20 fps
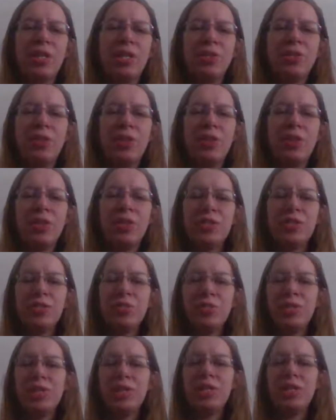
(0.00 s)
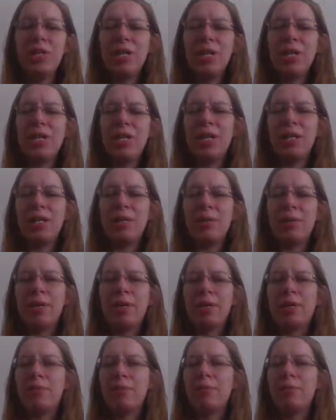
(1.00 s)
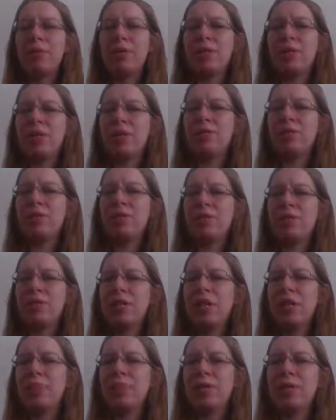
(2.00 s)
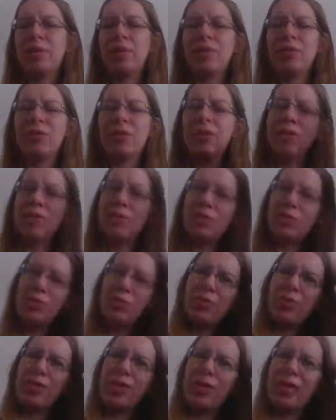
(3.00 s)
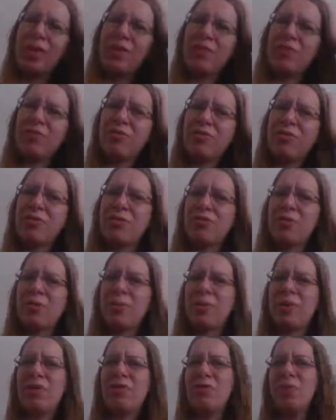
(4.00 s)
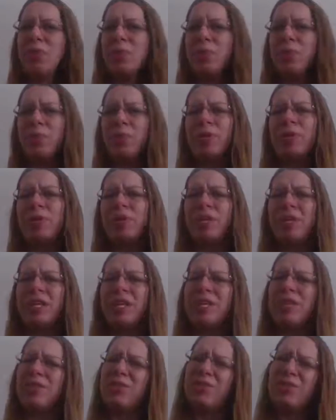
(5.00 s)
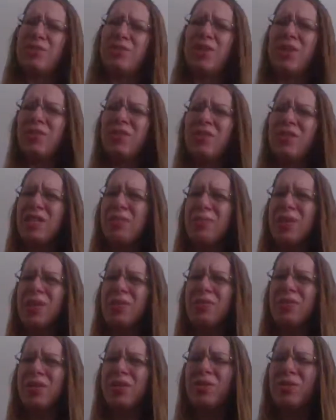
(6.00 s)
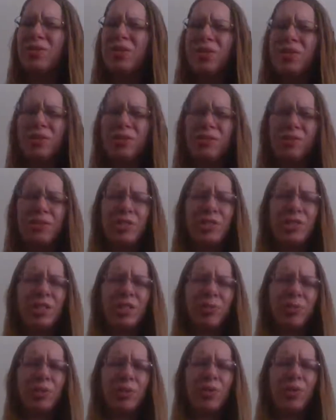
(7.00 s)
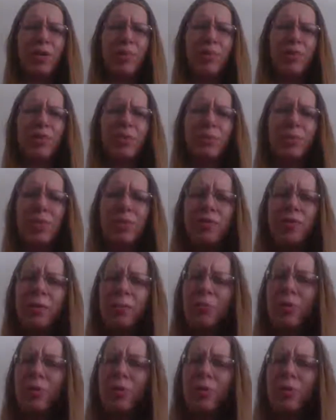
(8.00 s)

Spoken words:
So this one, I'm gonna have to time it a little bit. I was gonna do live from my phone, but apparently I can't do that via my phone because channel requirements or whatever.